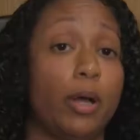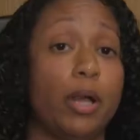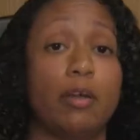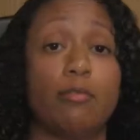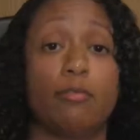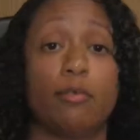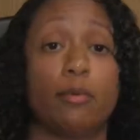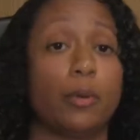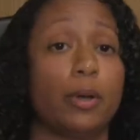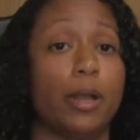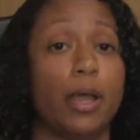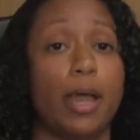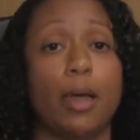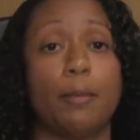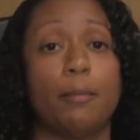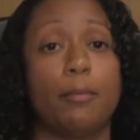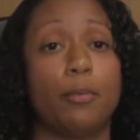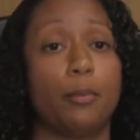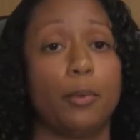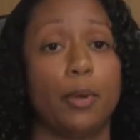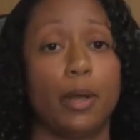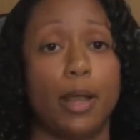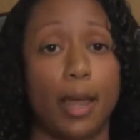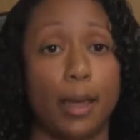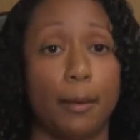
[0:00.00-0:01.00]
whatever would
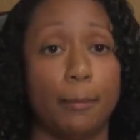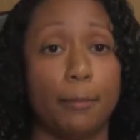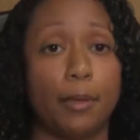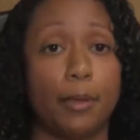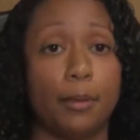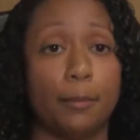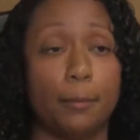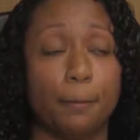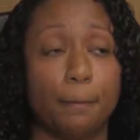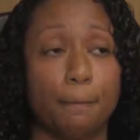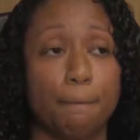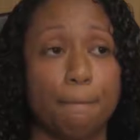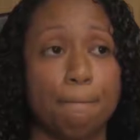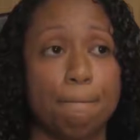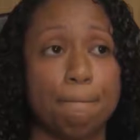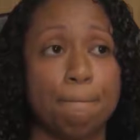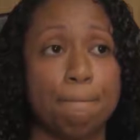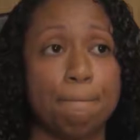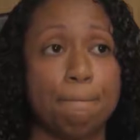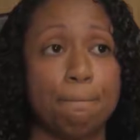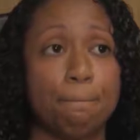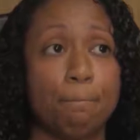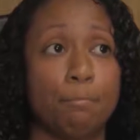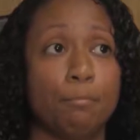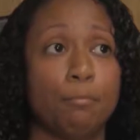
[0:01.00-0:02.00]
happen would happen.
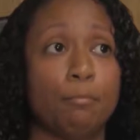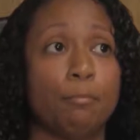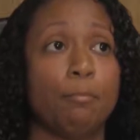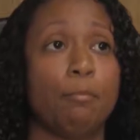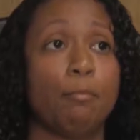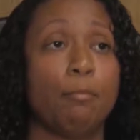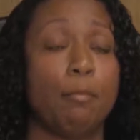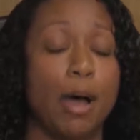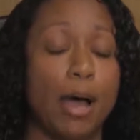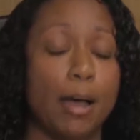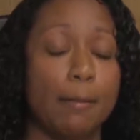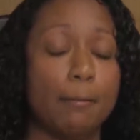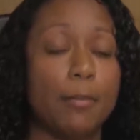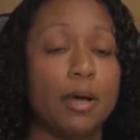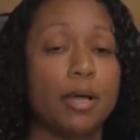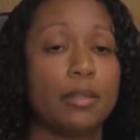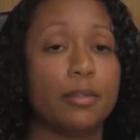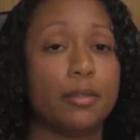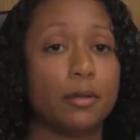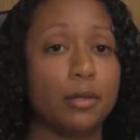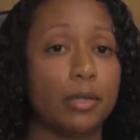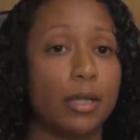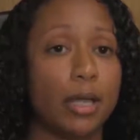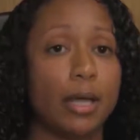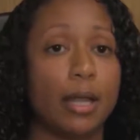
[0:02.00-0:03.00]
My
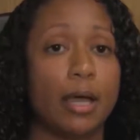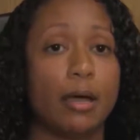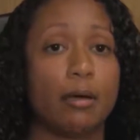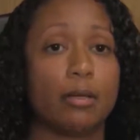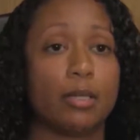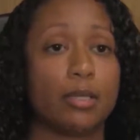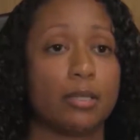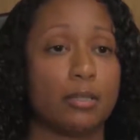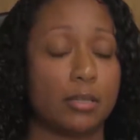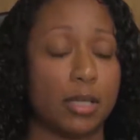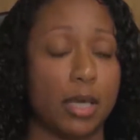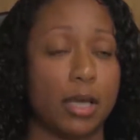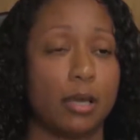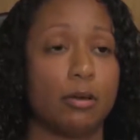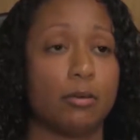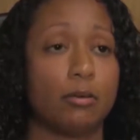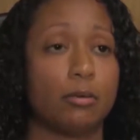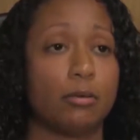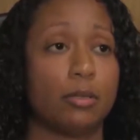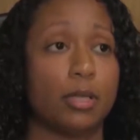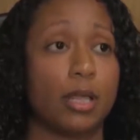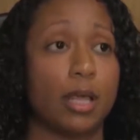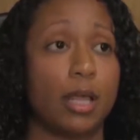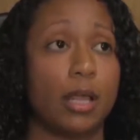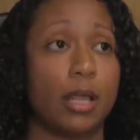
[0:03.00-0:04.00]
mother let out a sound